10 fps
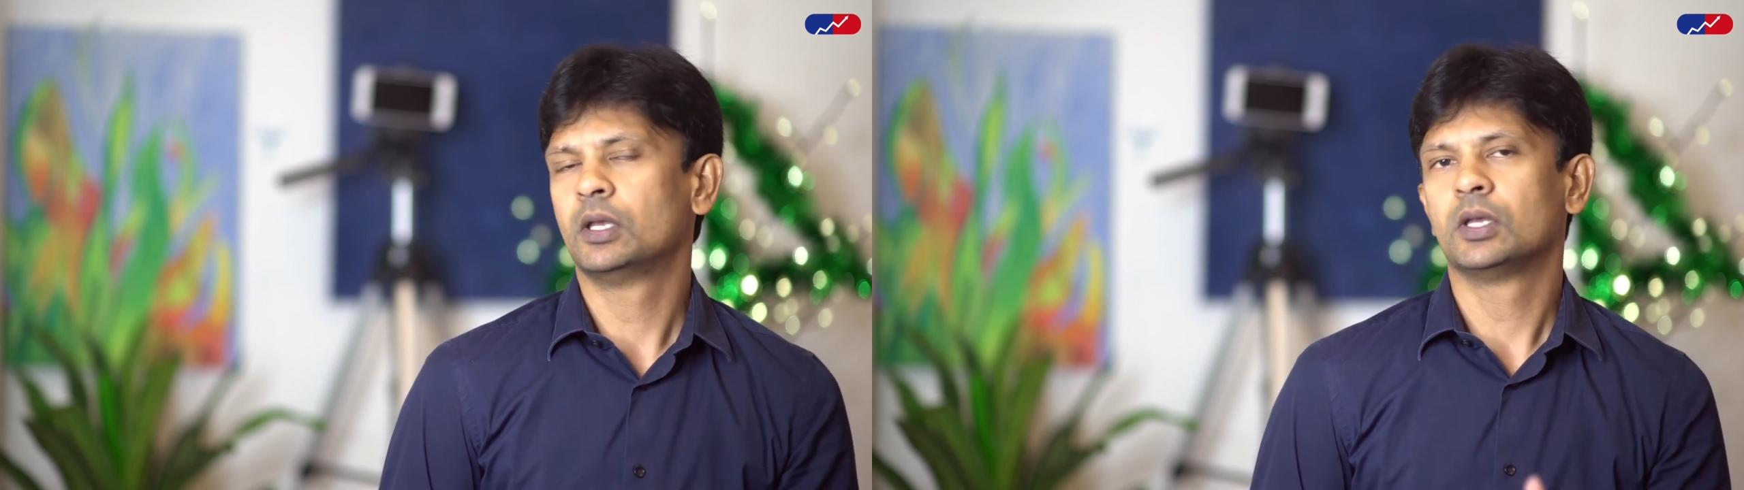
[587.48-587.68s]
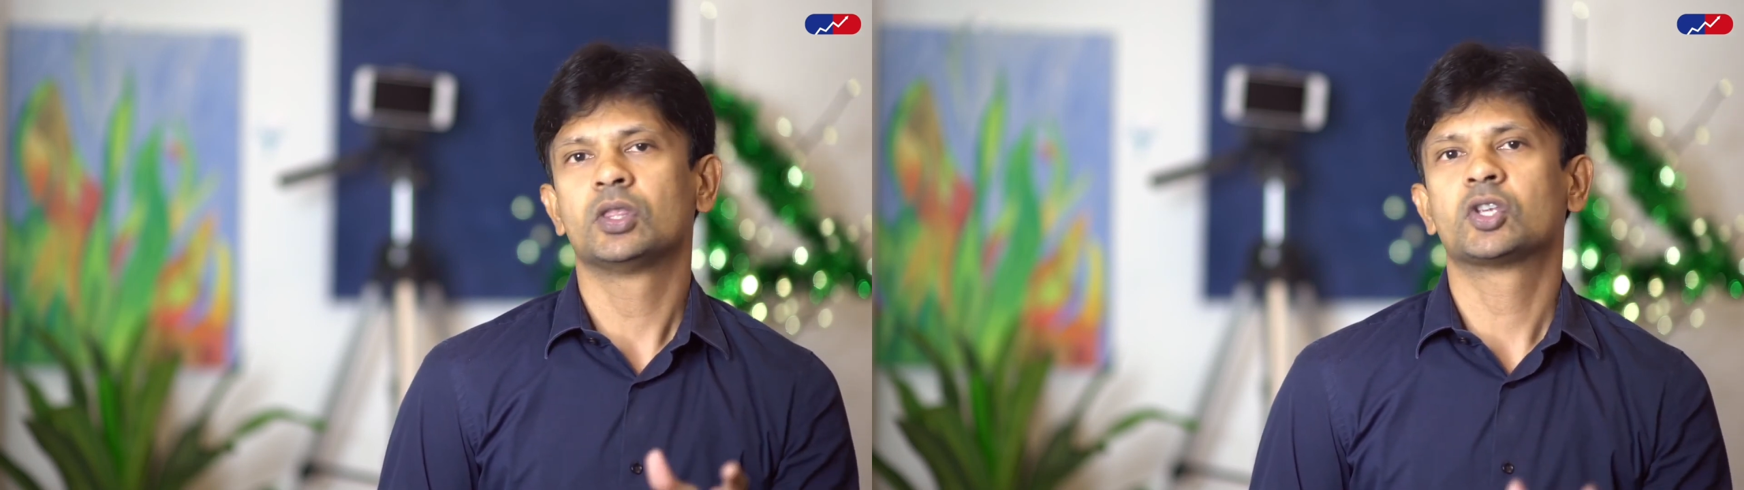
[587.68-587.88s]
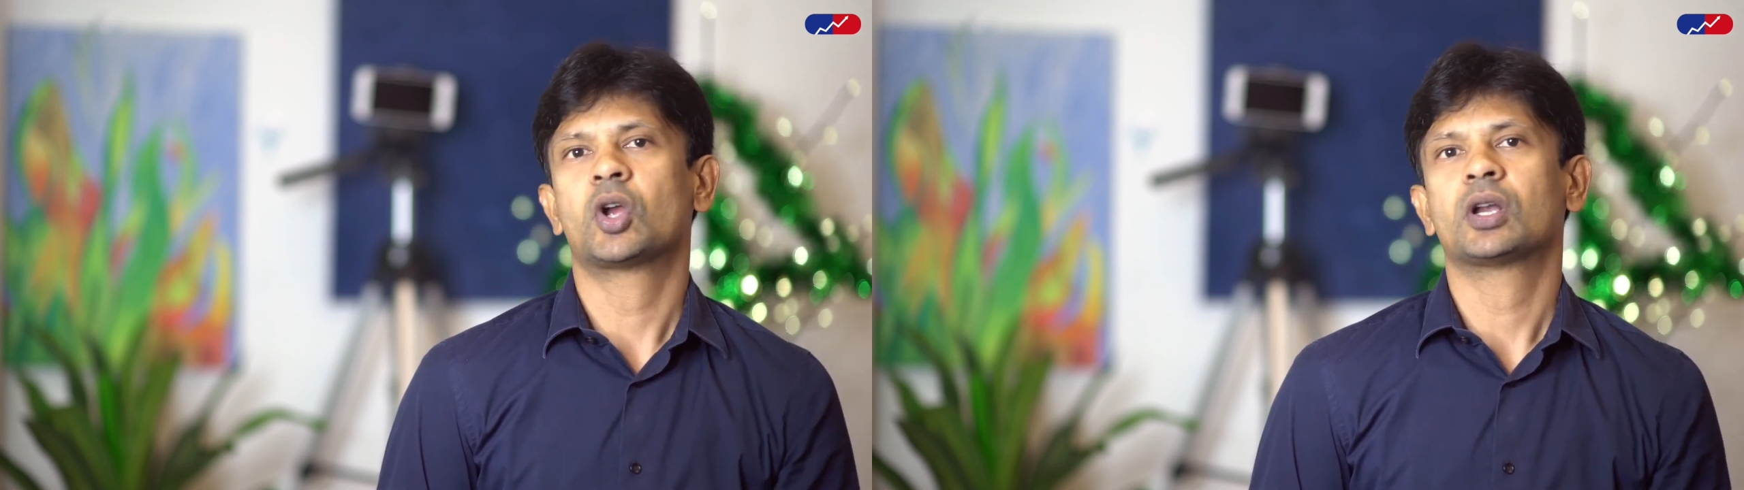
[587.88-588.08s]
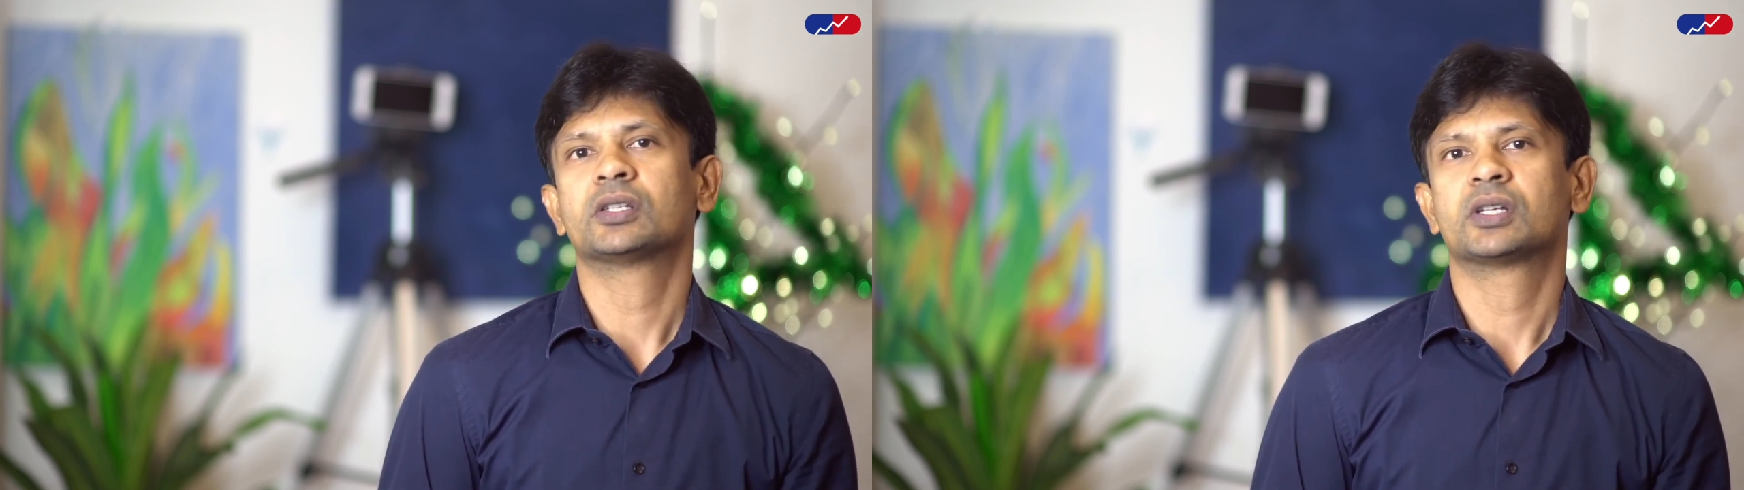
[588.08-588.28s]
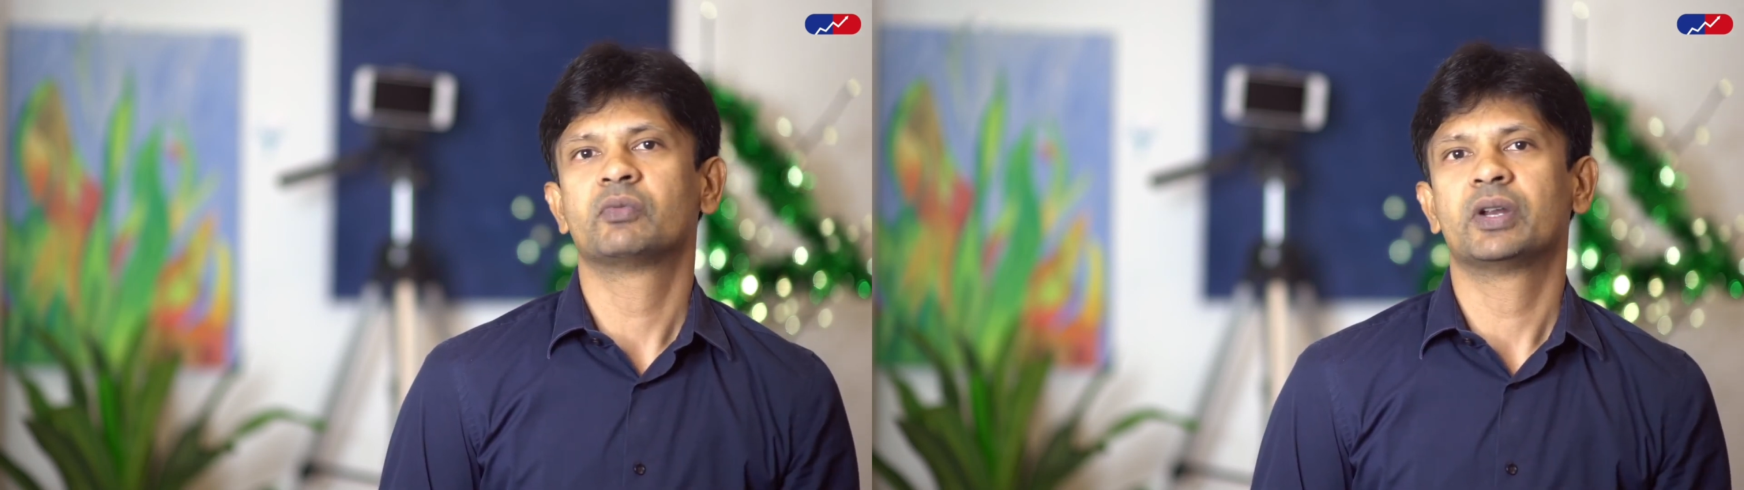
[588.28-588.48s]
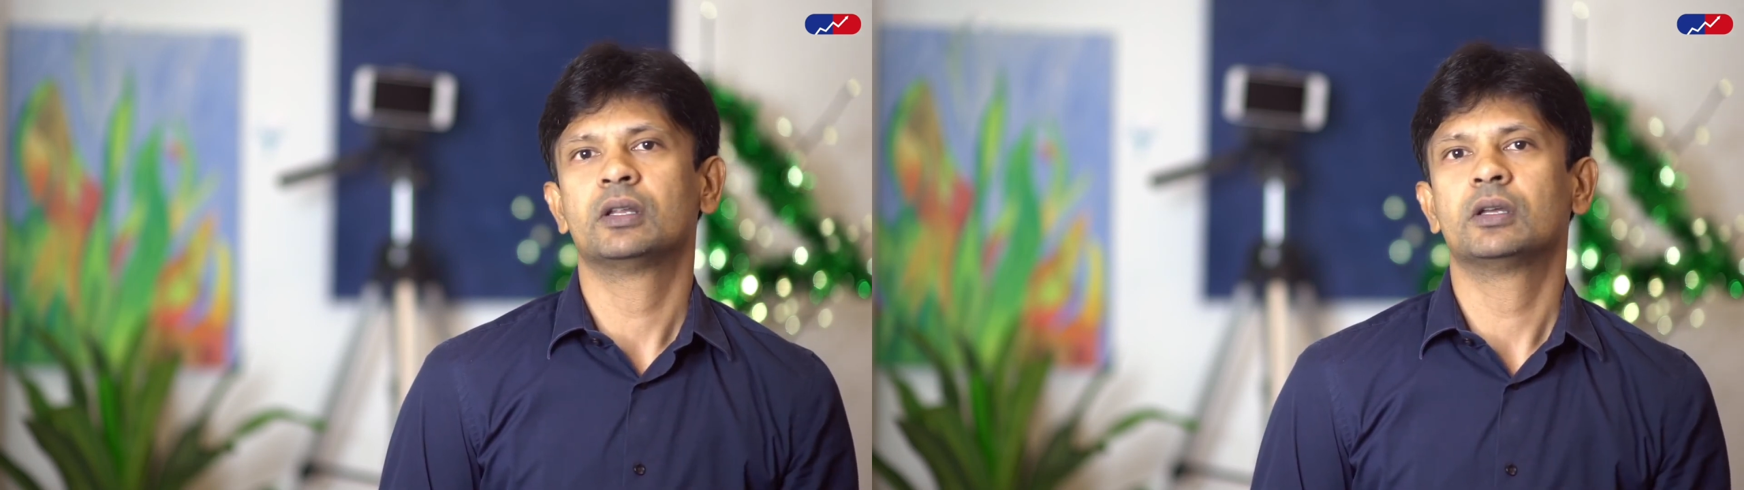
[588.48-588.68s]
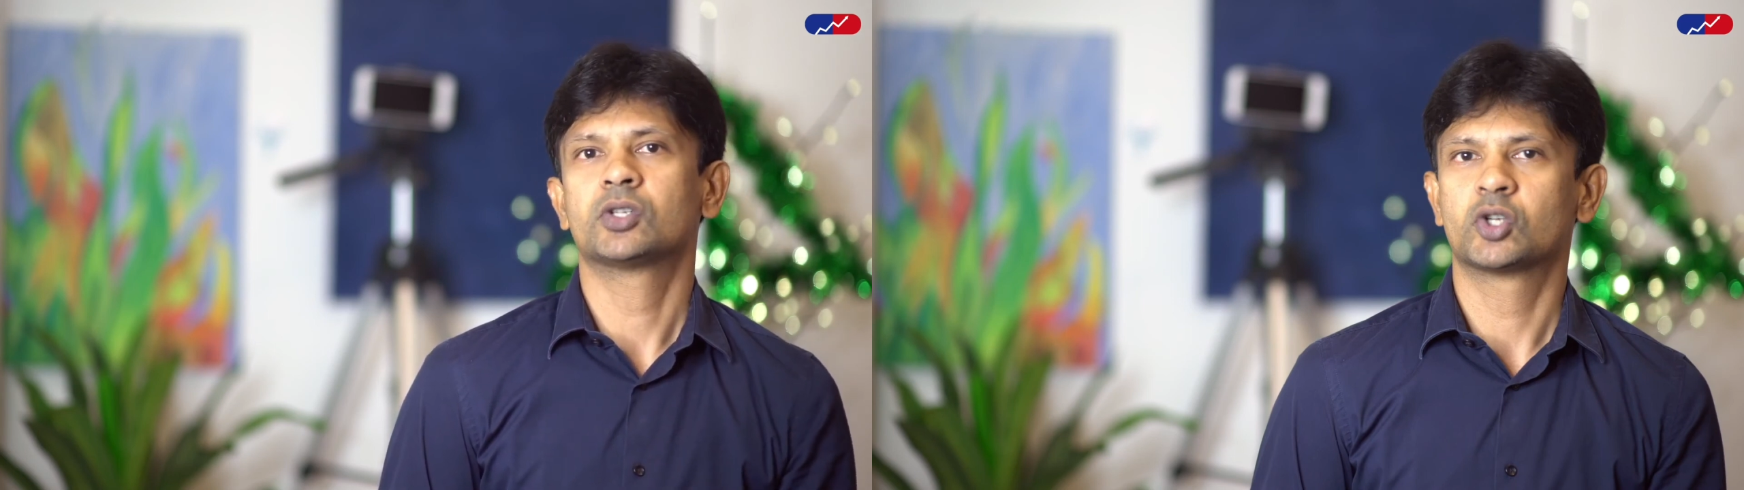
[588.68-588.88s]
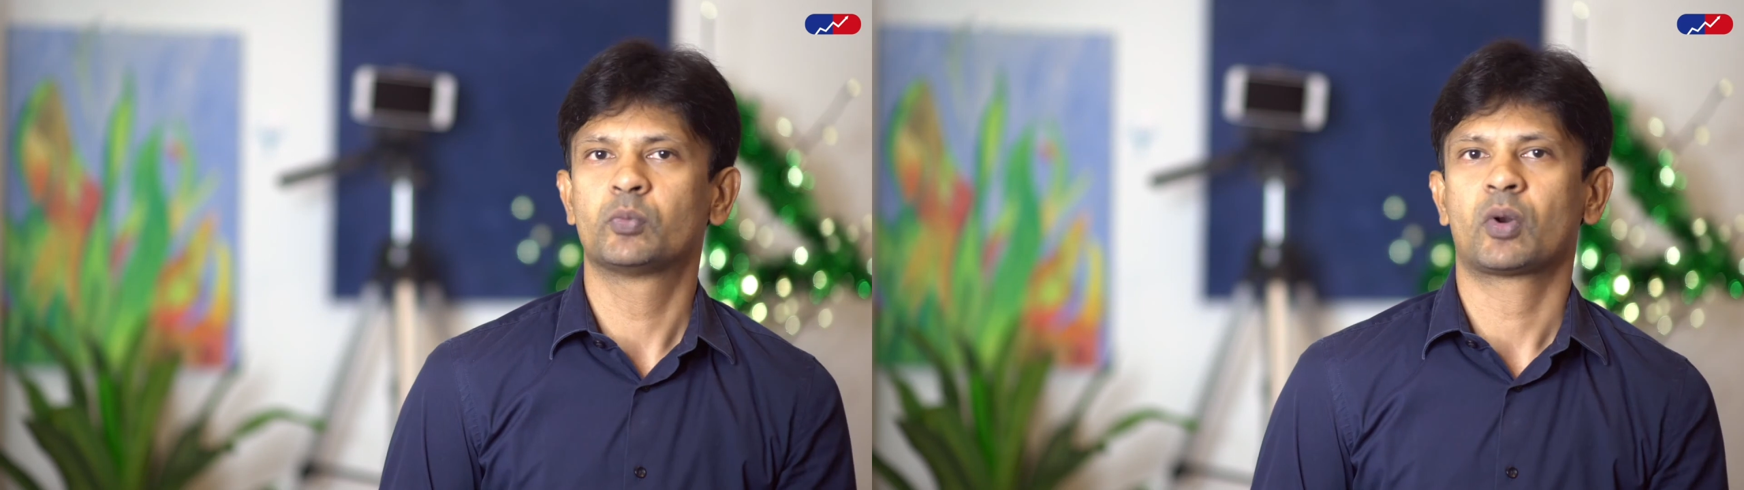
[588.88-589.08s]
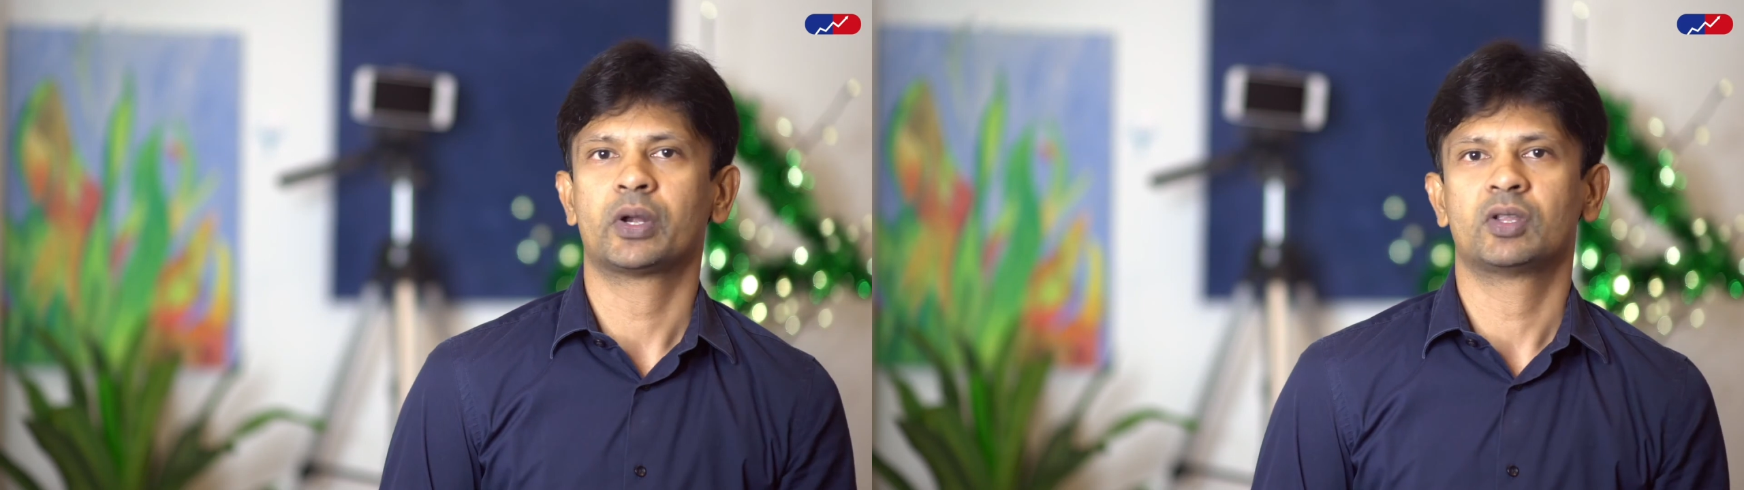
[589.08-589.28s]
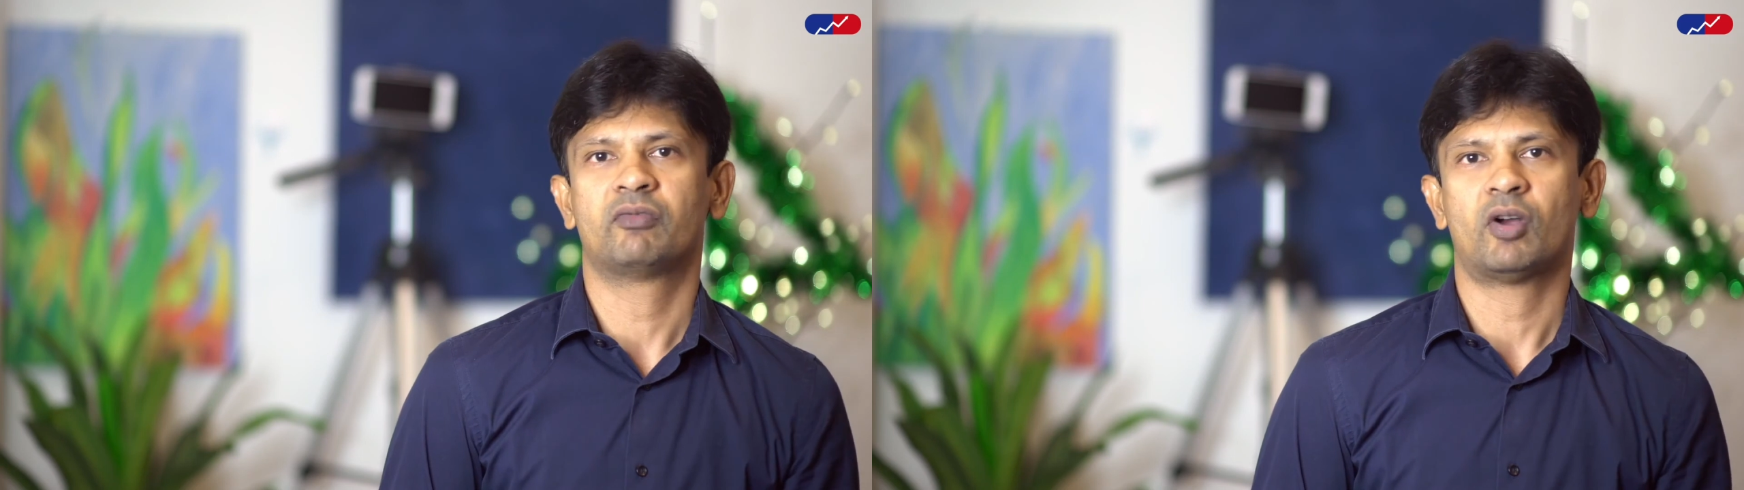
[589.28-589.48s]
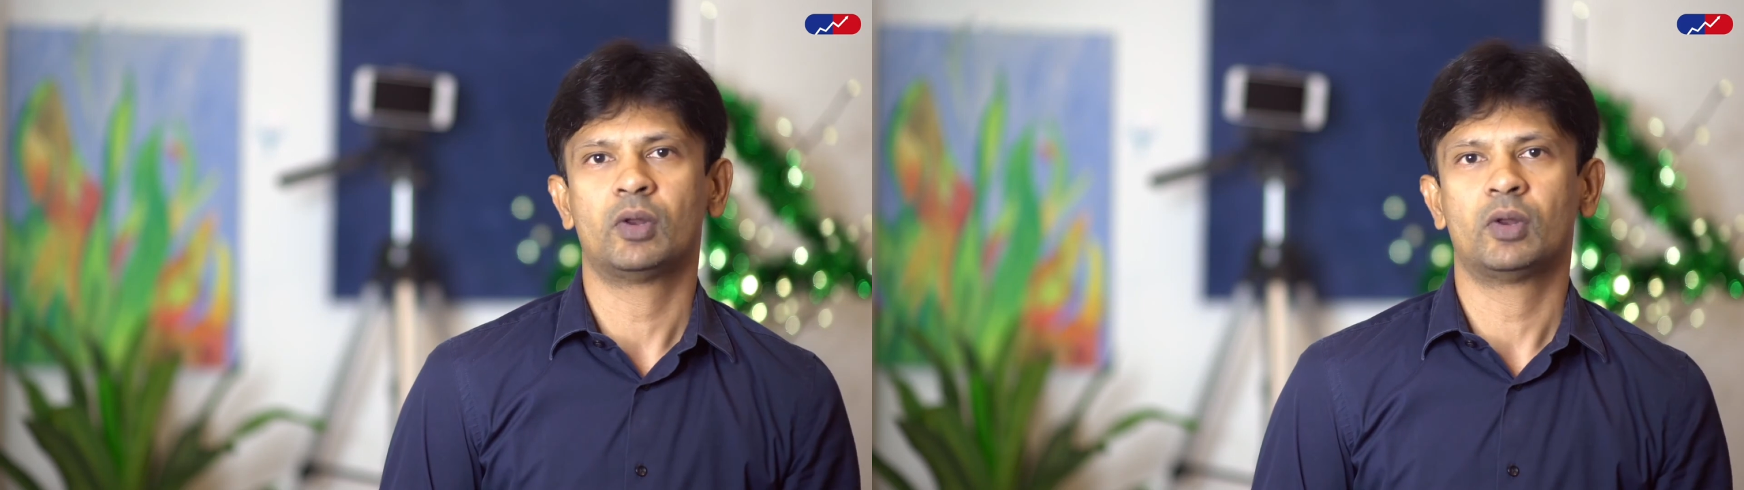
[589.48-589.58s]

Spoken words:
The shortlisted vendors should provide you a formal